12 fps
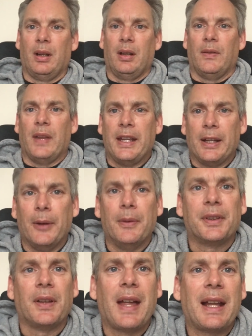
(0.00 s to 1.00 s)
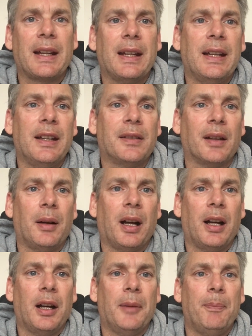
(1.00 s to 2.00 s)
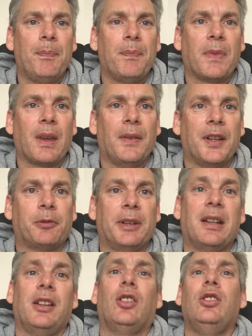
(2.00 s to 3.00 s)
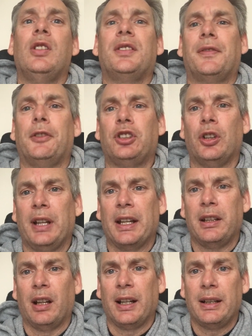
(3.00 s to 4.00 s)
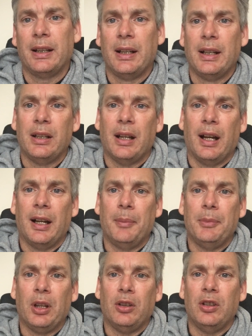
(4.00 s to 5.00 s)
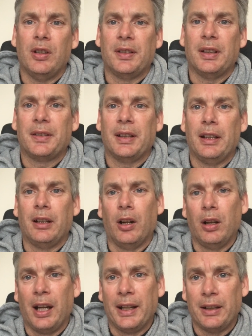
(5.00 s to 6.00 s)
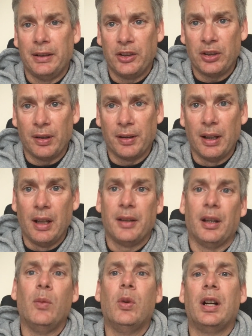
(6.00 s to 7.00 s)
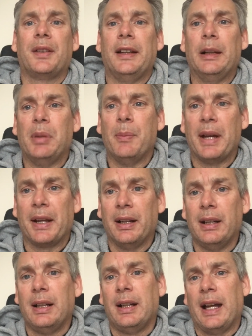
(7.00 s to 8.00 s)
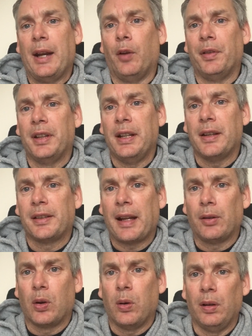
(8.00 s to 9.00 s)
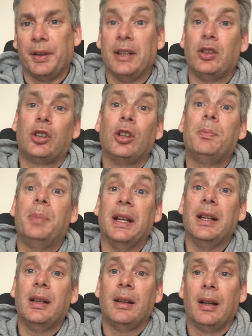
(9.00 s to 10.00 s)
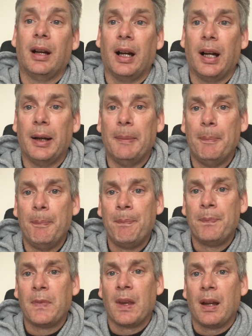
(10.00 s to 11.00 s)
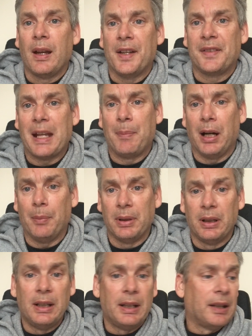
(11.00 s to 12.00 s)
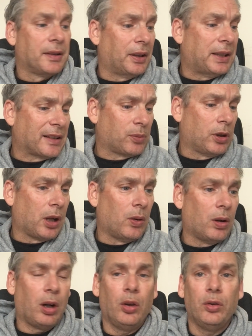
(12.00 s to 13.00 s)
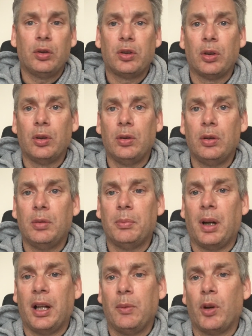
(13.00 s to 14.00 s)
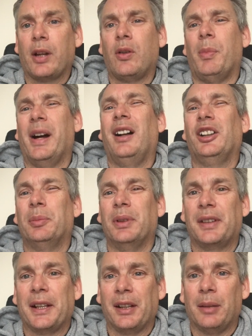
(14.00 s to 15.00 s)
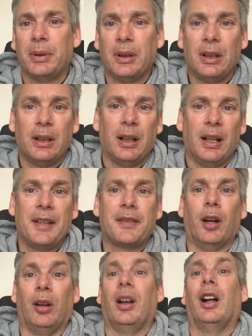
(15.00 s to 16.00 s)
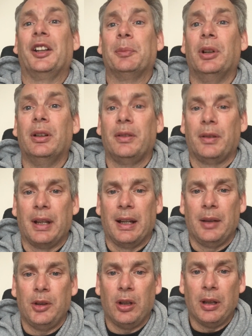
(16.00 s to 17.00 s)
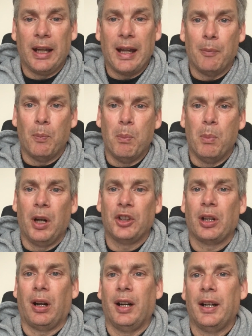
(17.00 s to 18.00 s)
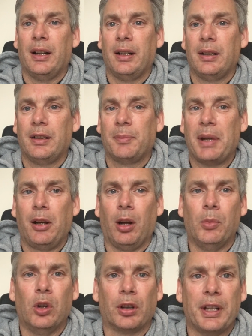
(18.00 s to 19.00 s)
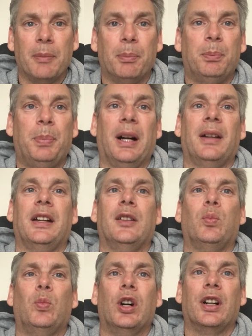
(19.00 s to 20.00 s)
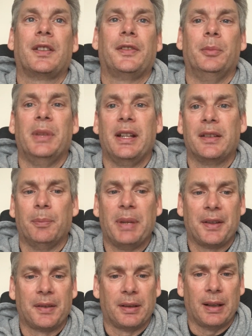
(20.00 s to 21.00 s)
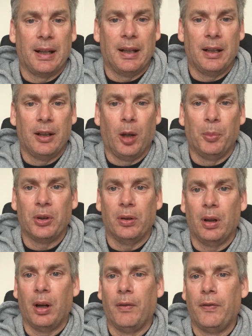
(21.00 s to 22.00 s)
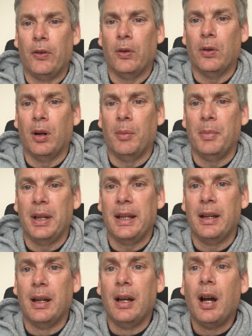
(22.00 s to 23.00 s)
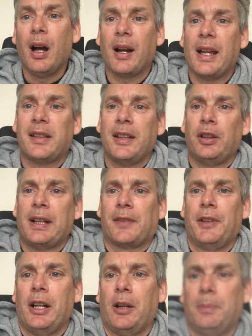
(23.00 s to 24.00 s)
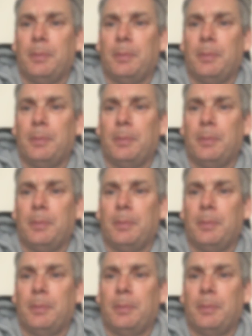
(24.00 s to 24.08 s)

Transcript: There you go. So that is this rig. You can use this for shooting at night. You can use this in low light conditions. So it works a little bit better. And obviously the sound quality should be a step up. So next we'll go on to what I call my ultimate setup. It's not ultimate. You can get much higher, spend a lot more on it, but it works for me. It's the best option for me. Okay, see you in the next video.